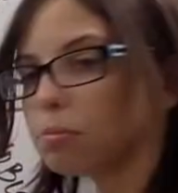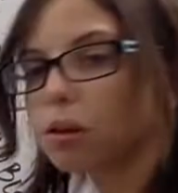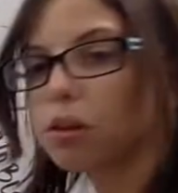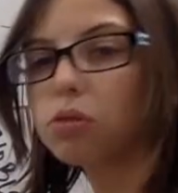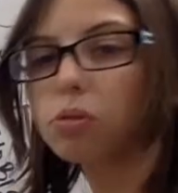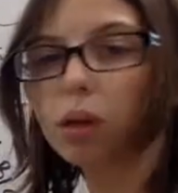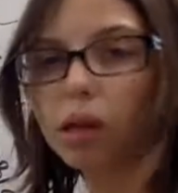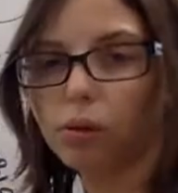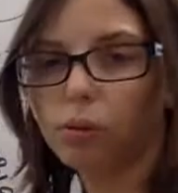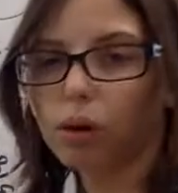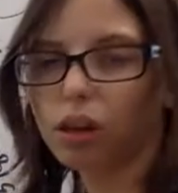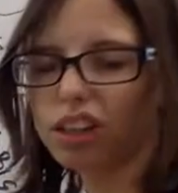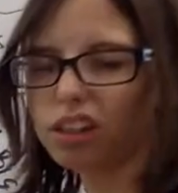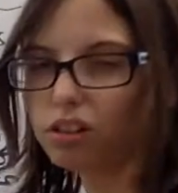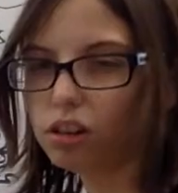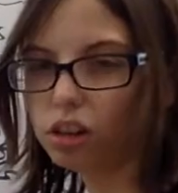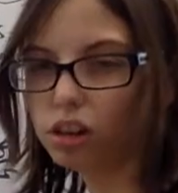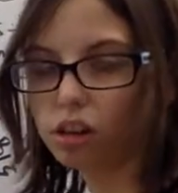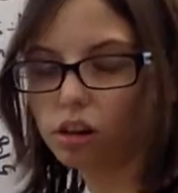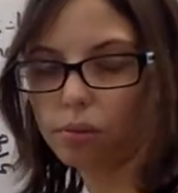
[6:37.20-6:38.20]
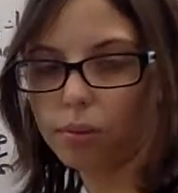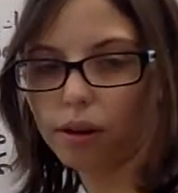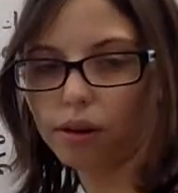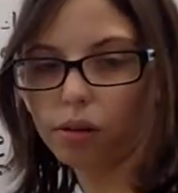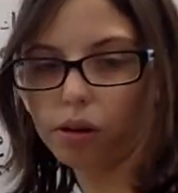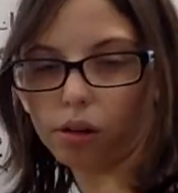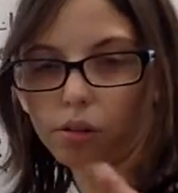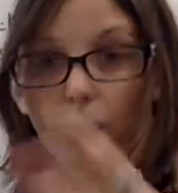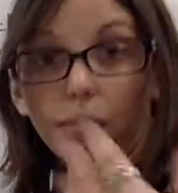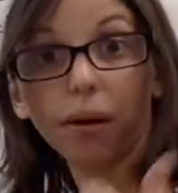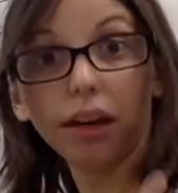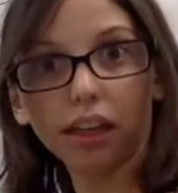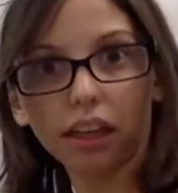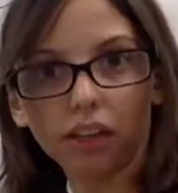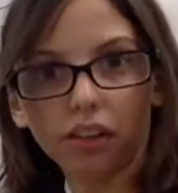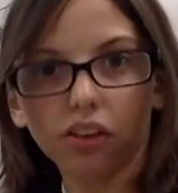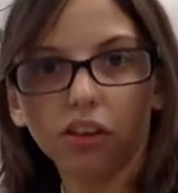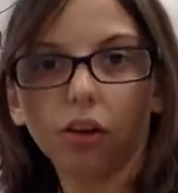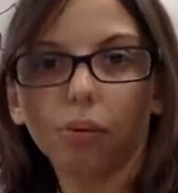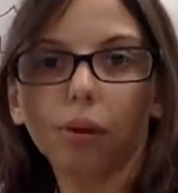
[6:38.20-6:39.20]
metals, what I want you to know about, what I want my
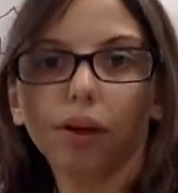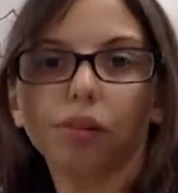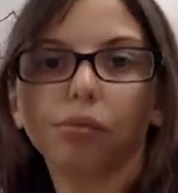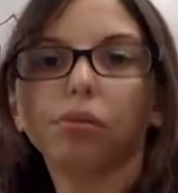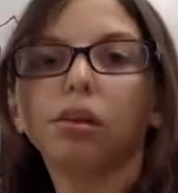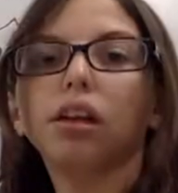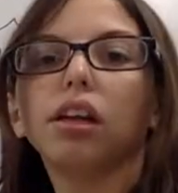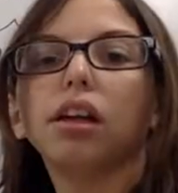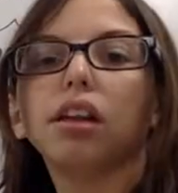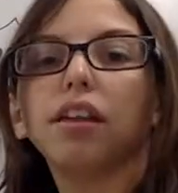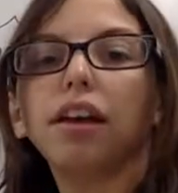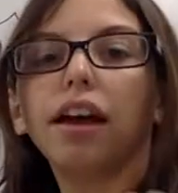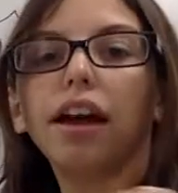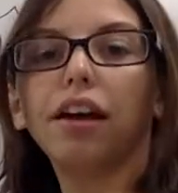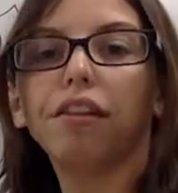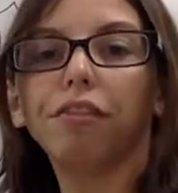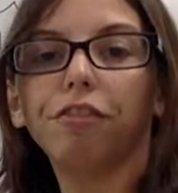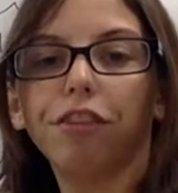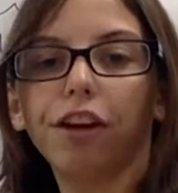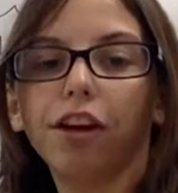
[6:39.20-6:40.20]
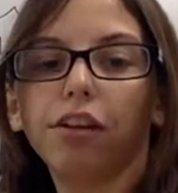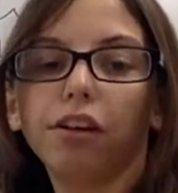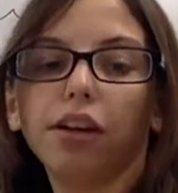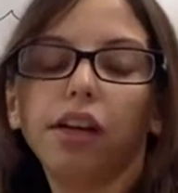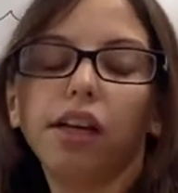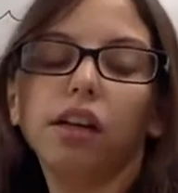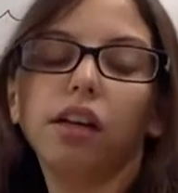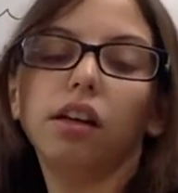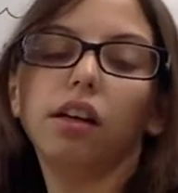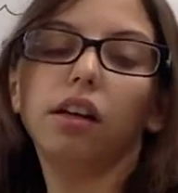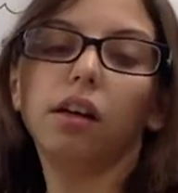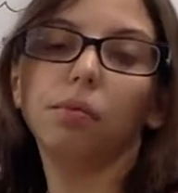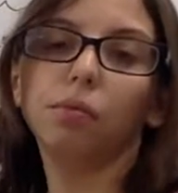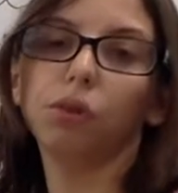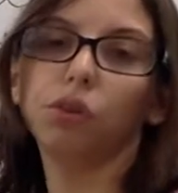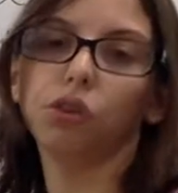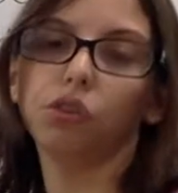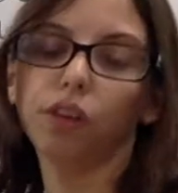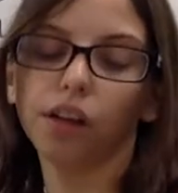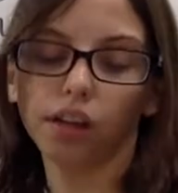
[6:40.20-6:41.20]
kids to know about them, they have varied
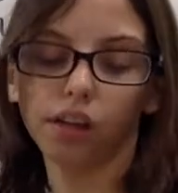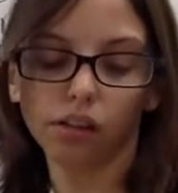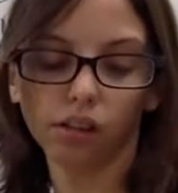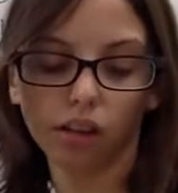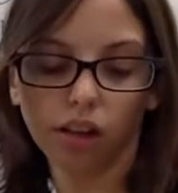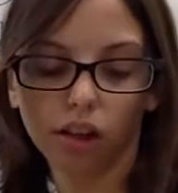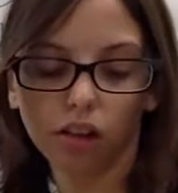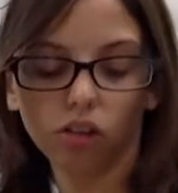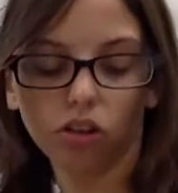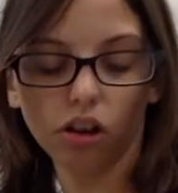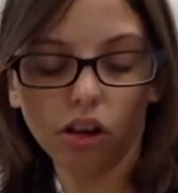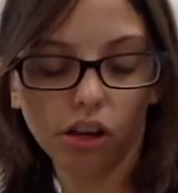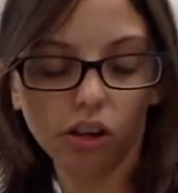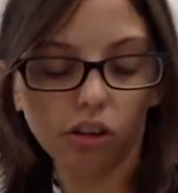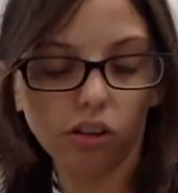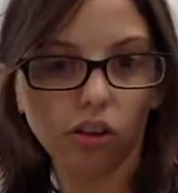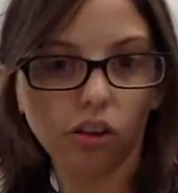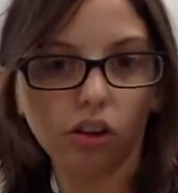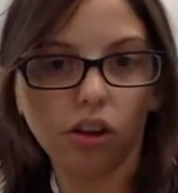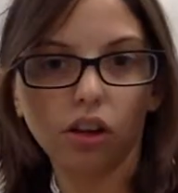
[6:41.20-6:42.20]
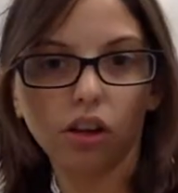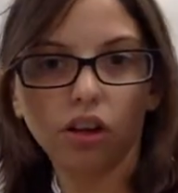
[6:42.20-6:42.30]
numbers of valence electrons.